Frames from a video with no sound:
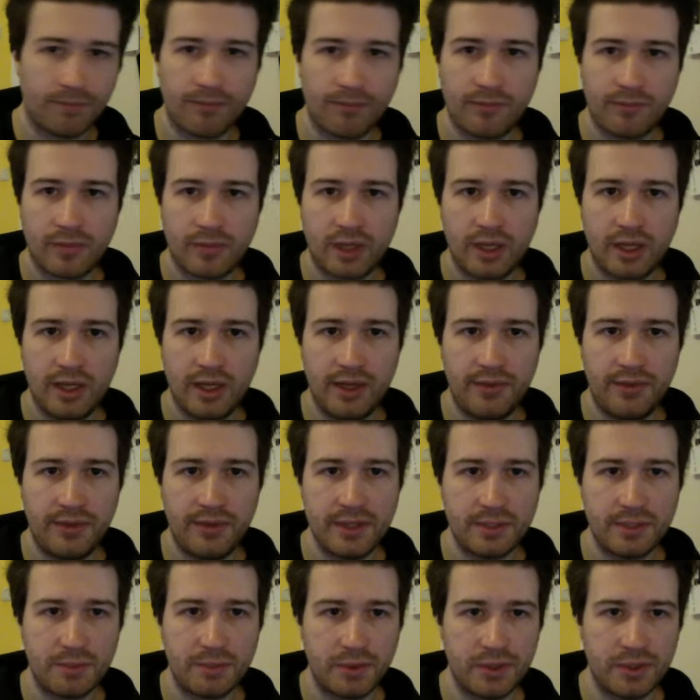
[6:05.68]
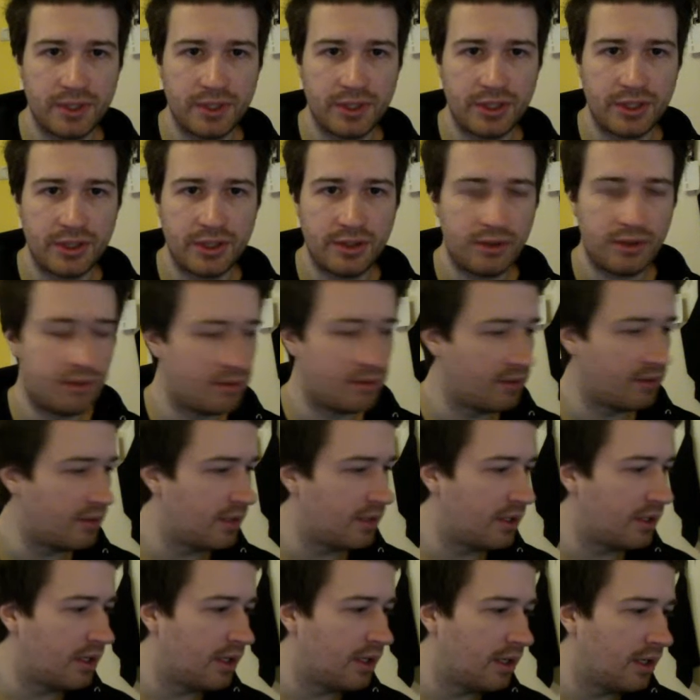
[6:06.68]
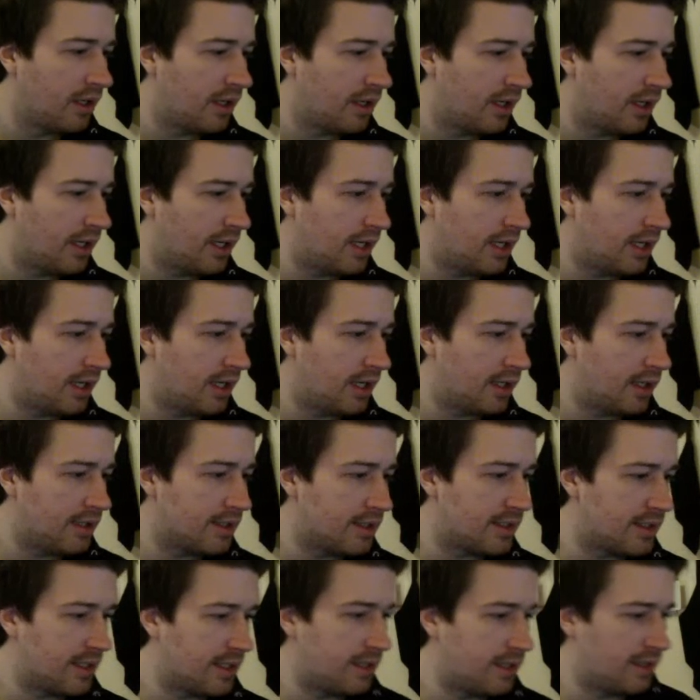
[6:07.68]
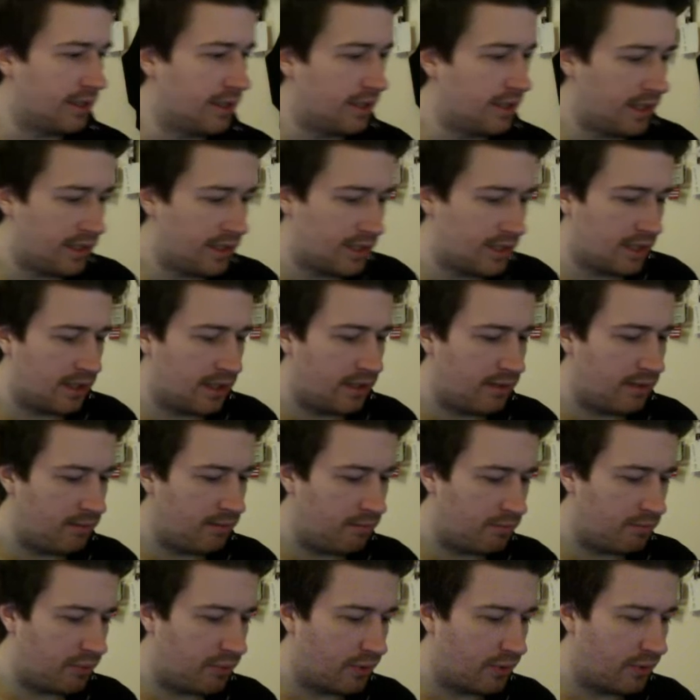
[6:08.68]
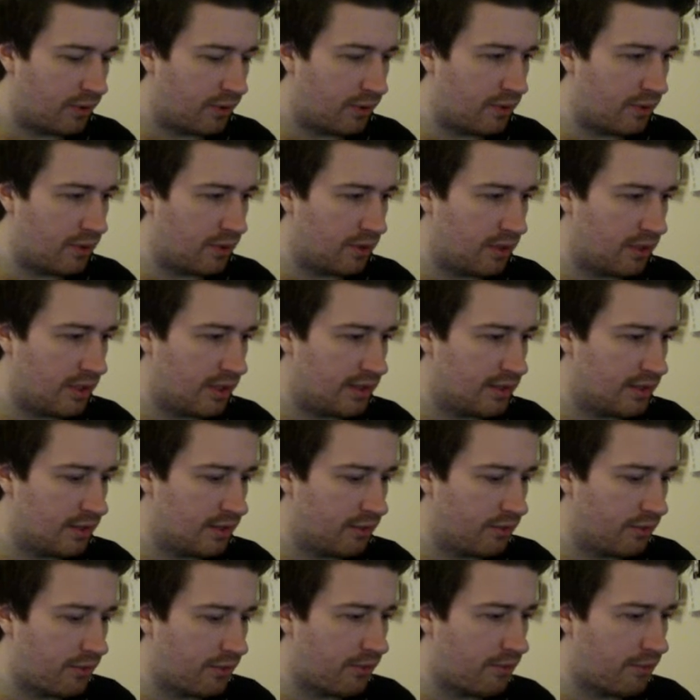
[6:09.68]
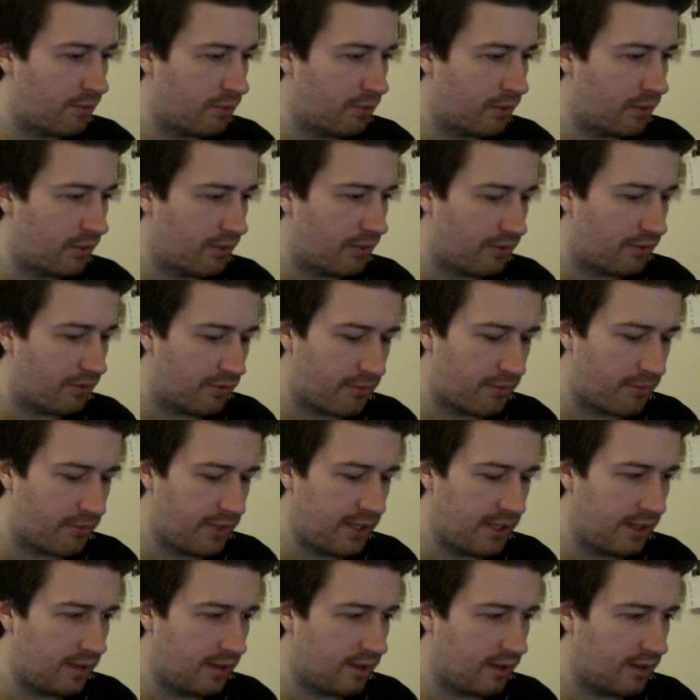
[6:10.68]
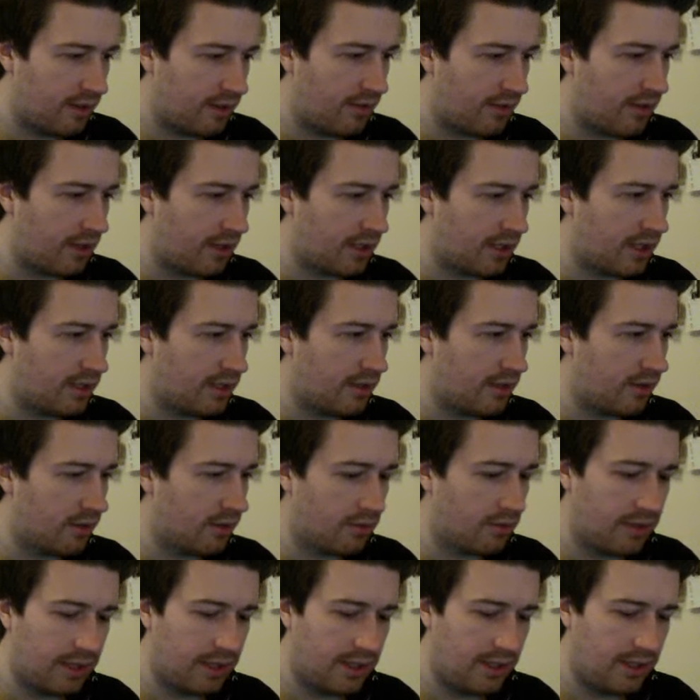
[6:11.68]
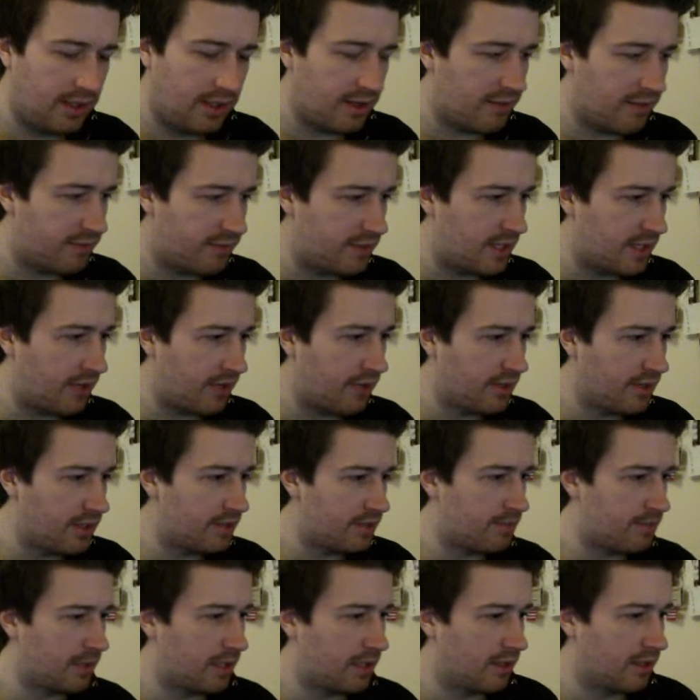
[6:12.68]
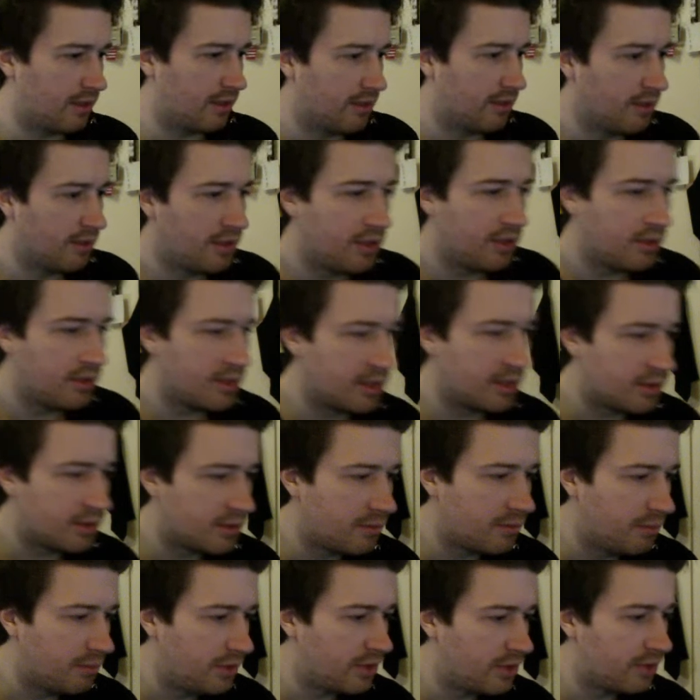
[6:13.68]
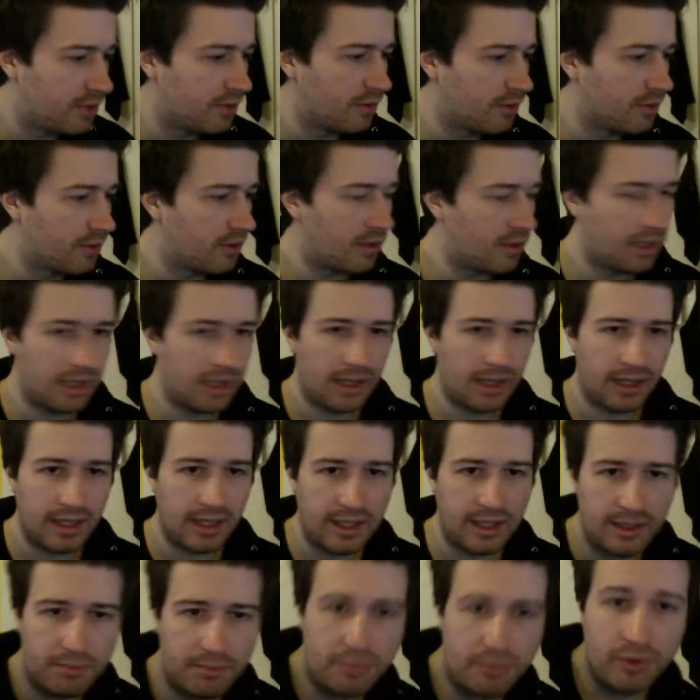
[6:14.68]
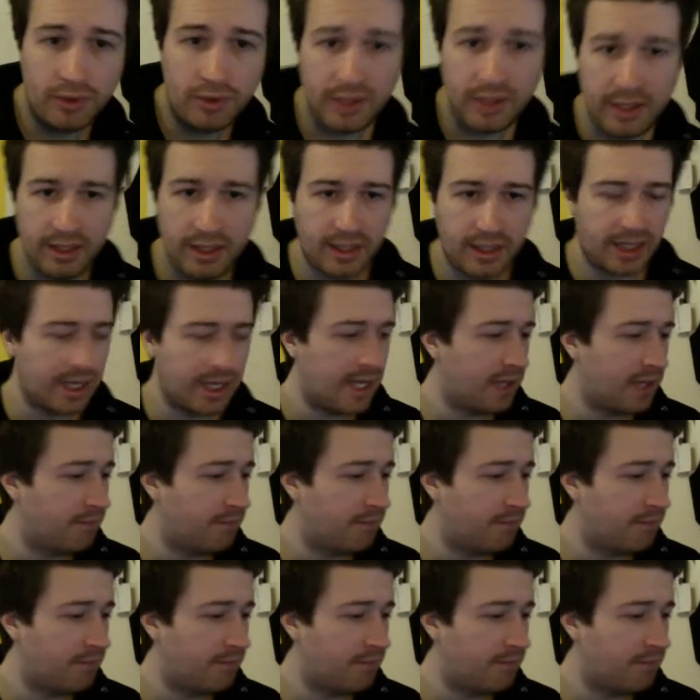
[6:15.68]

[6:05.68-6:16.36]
hit this position, and set delay time 0 through 0.3. I think I already have done this, but just to be sure, I'll put it in again.